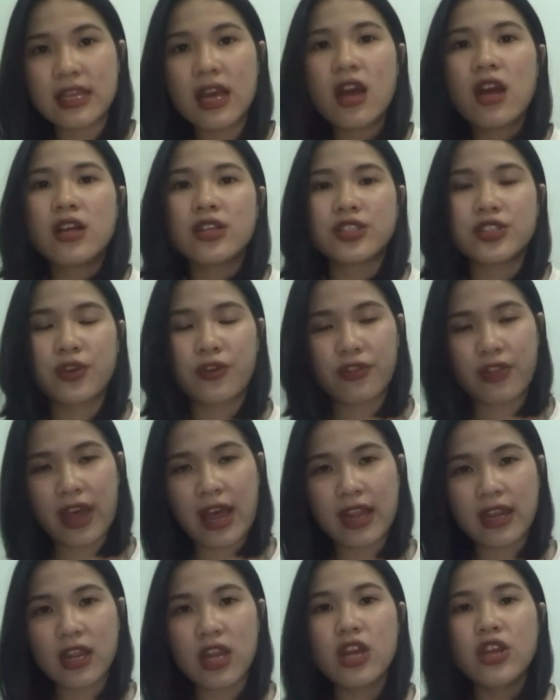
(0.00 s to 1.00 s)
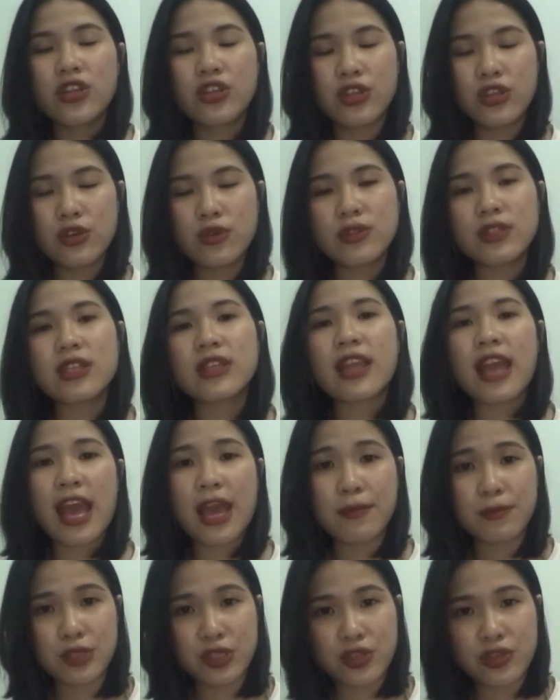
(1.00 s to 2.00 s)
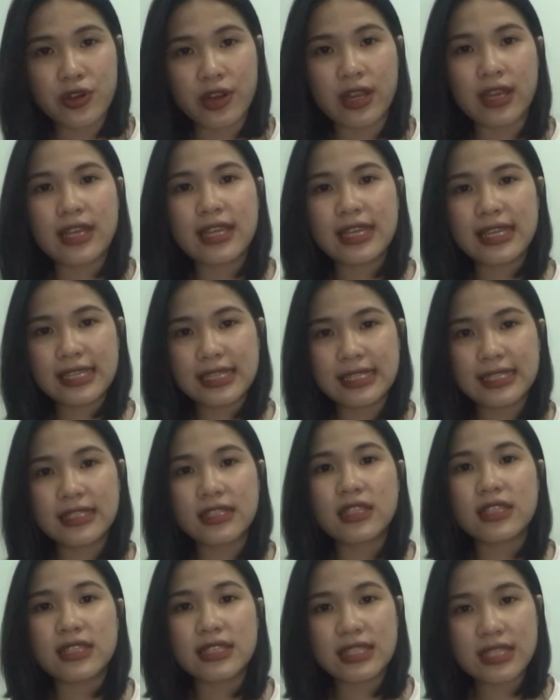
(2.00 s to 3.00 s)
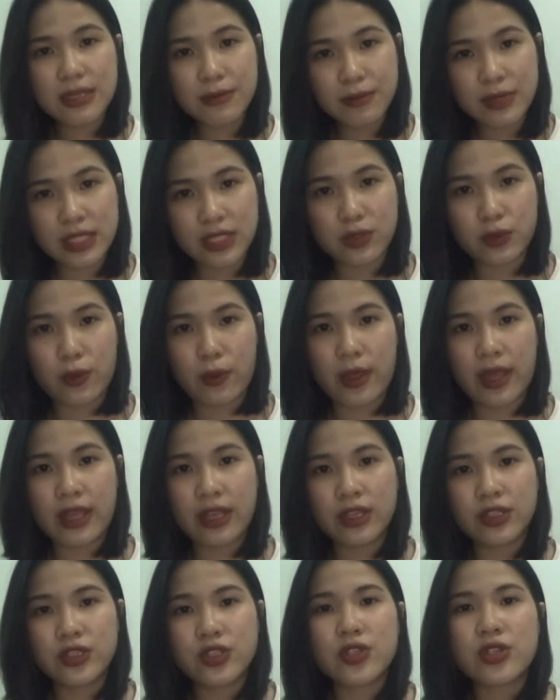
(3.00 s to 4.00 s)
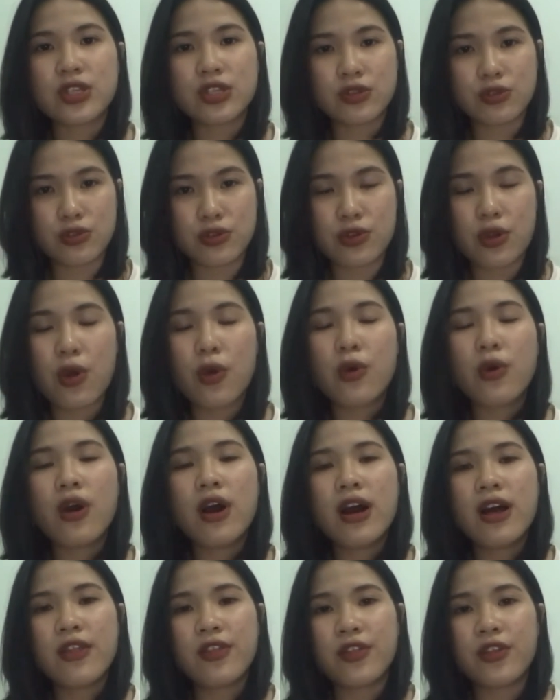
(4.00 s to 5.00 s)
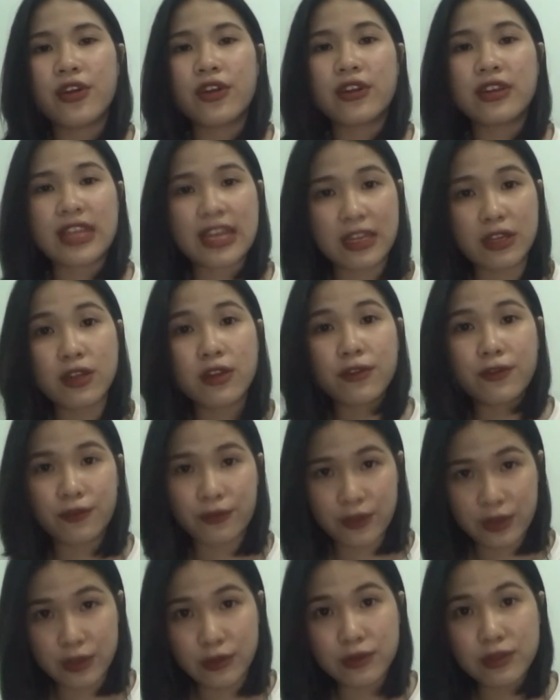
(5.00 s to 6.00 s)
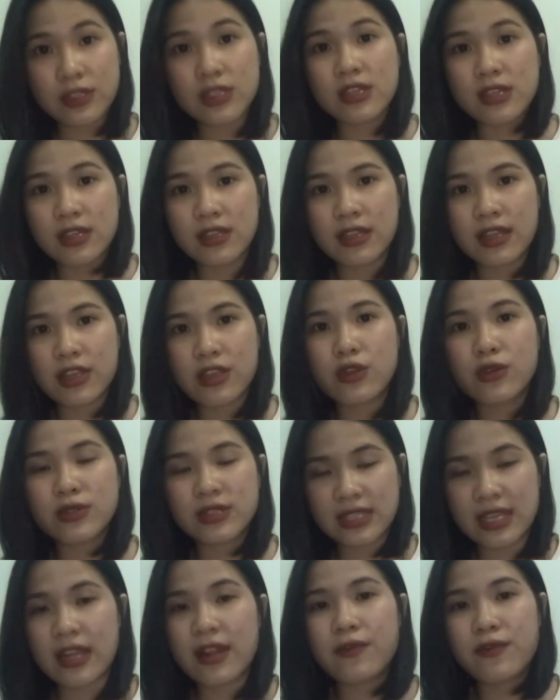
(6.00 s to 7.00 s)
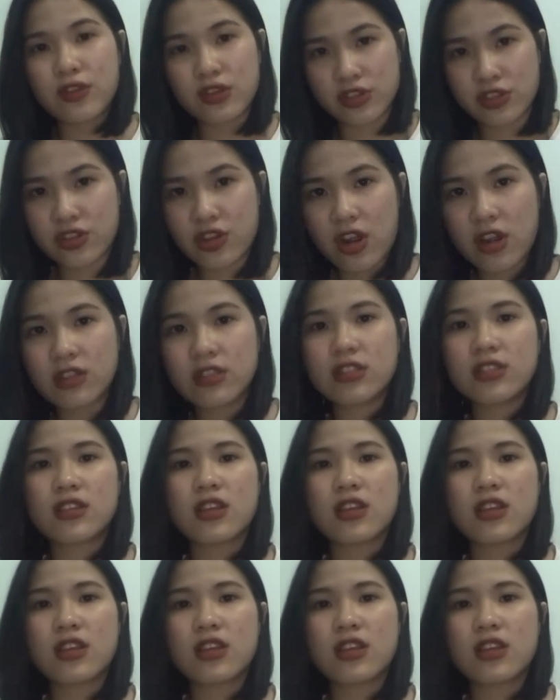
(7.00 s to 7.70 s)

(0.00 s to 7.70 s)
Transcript: so that using aperture is the simplest way to control the depth of field that you set up your shot.